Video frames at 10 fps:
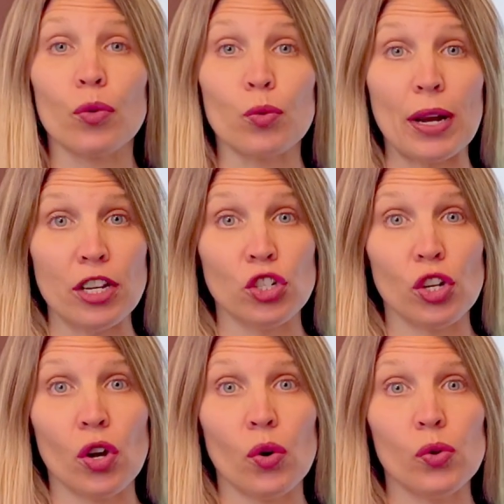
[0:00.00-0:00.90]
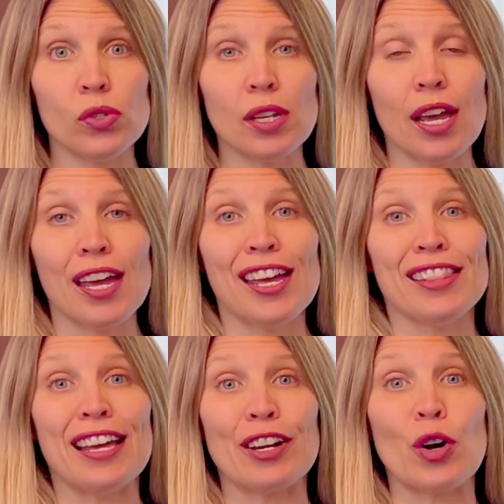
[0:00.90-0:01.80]
ratios
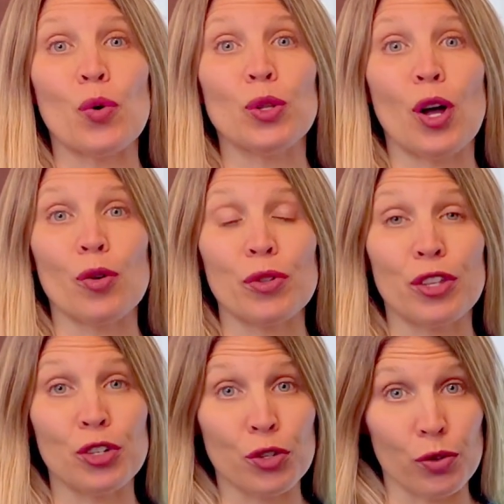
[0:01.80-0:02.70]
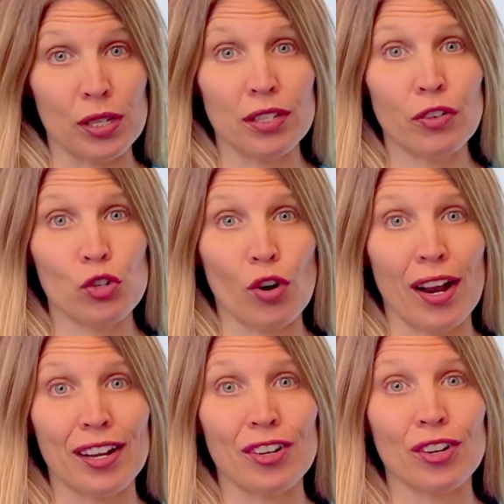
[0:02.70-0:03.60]
that go along with the degrees of a
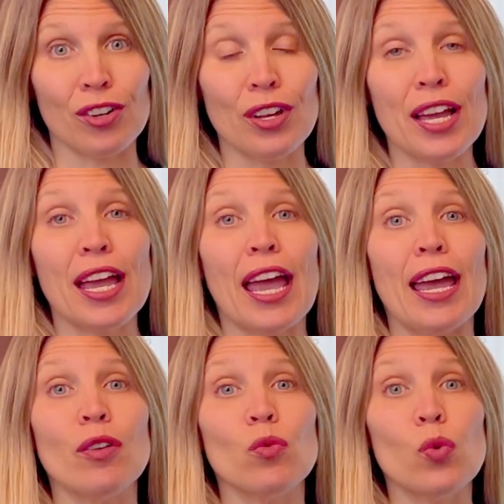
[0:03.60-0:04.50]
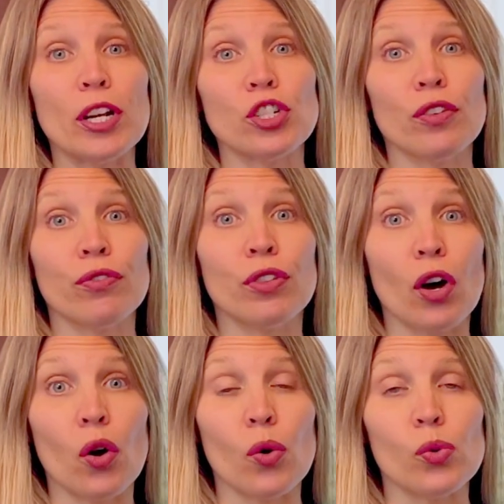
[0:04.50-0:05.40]
triangle and which of
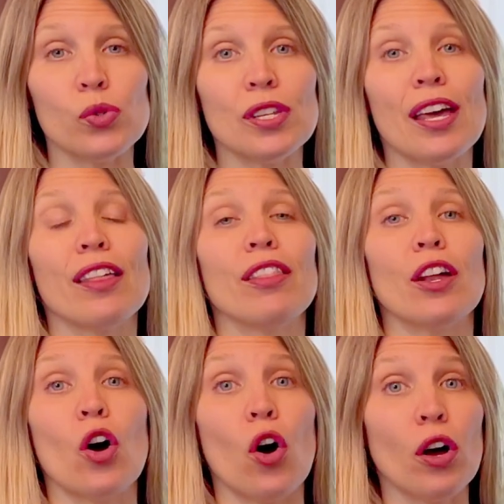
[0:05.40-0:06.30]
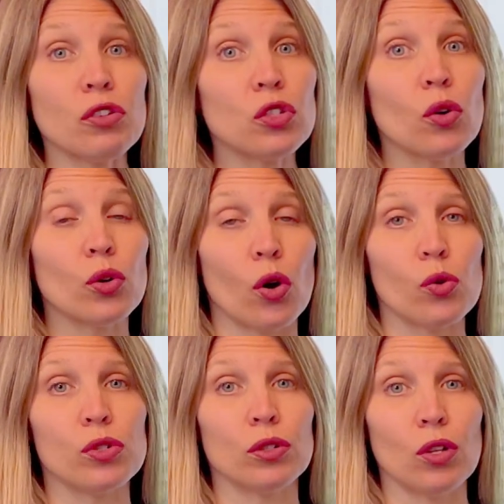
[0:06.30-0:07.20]
those then also
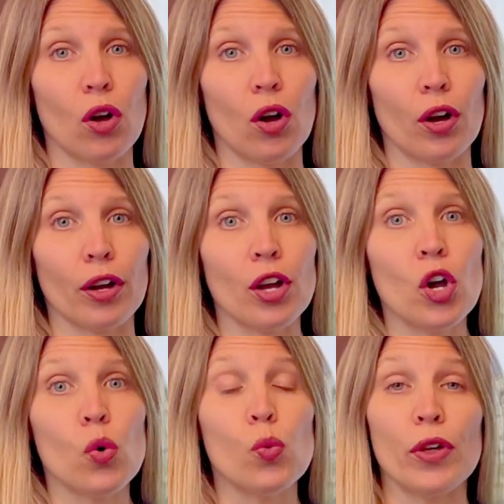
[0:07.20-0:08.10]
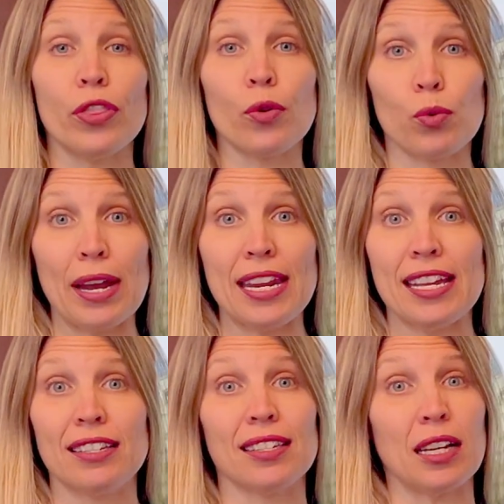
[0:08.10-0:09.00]
goes along with the
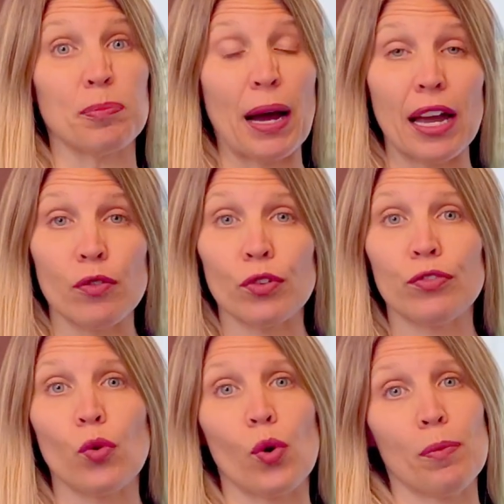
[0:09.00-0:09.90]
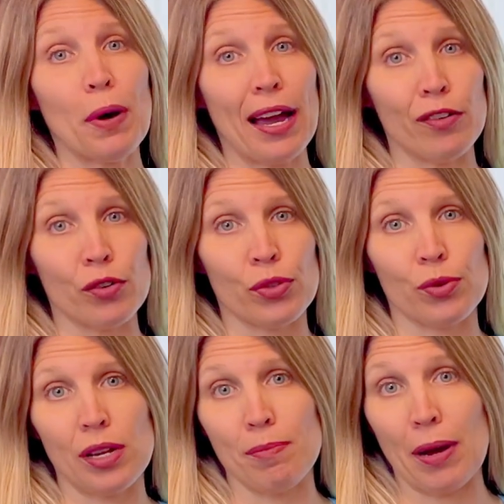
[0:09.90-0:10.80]
radians like pi over 4, pi over
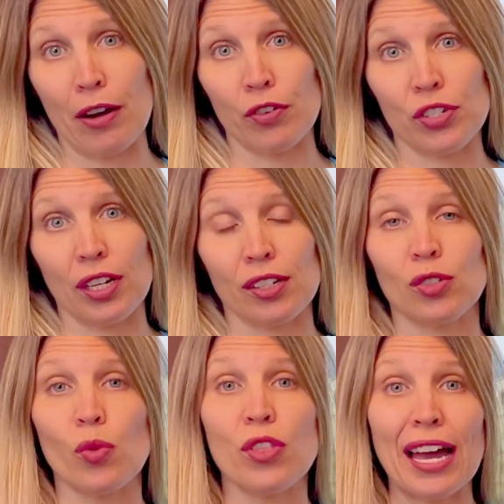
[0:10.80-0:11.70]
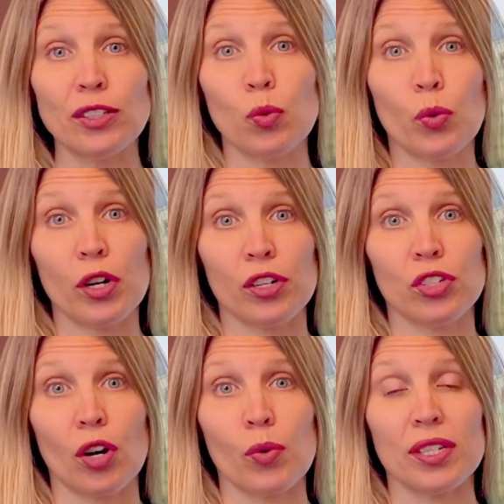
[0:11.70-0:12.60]
3, and pi over 6. So that's what we're going to
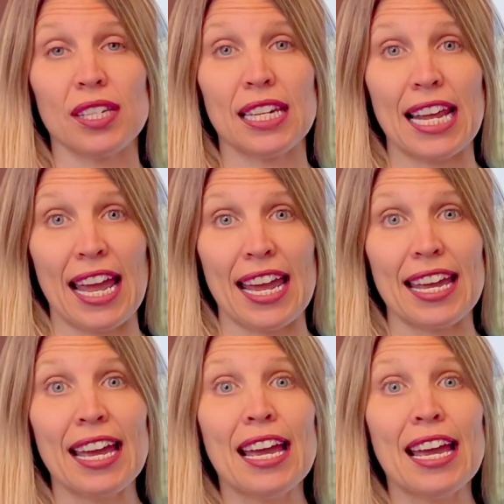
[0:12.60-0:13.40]
start with today.